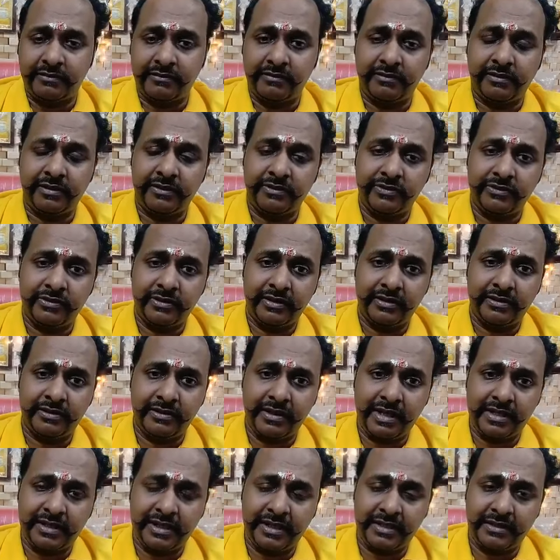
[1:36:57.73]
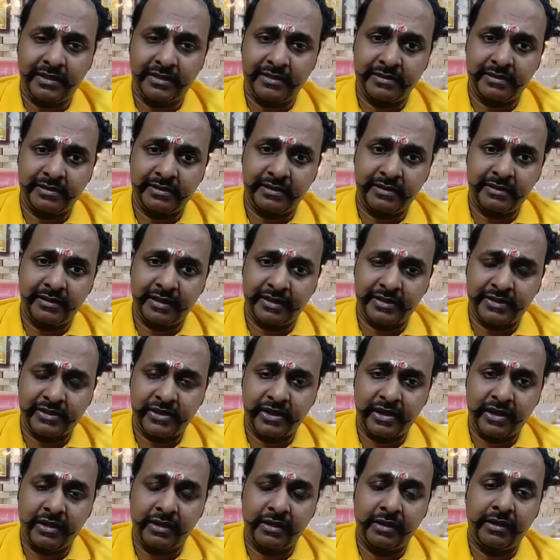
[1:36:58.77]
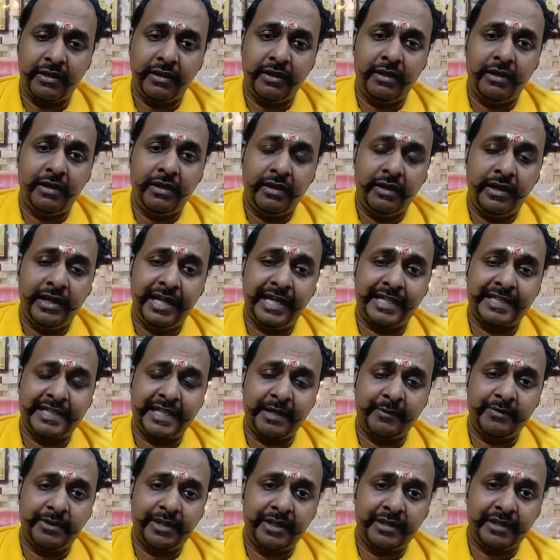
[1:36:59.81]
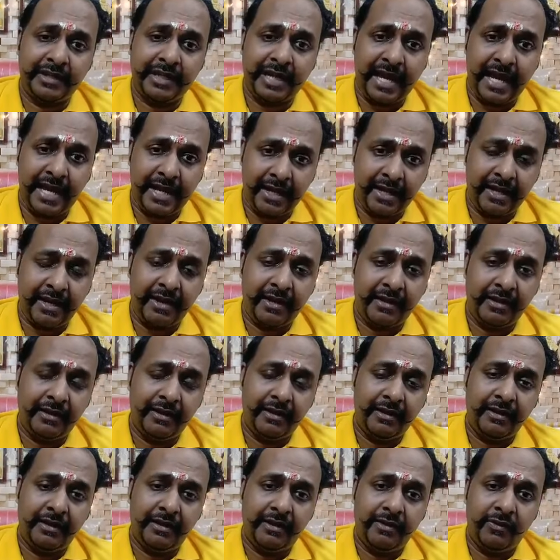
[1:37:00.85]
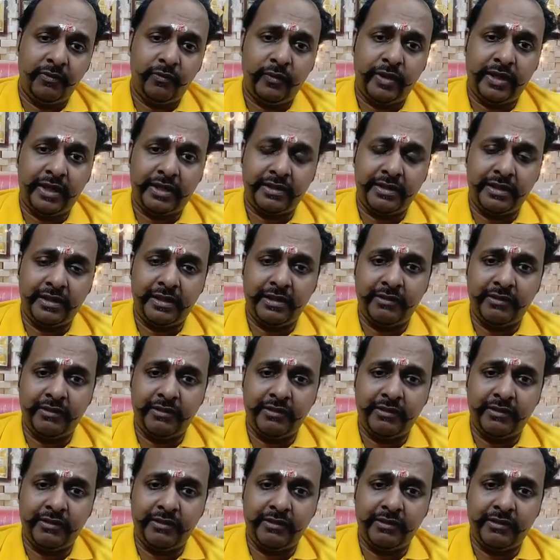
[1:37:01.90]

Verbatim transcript: Okay, so there is nothing that is uh, extra except that Canada where they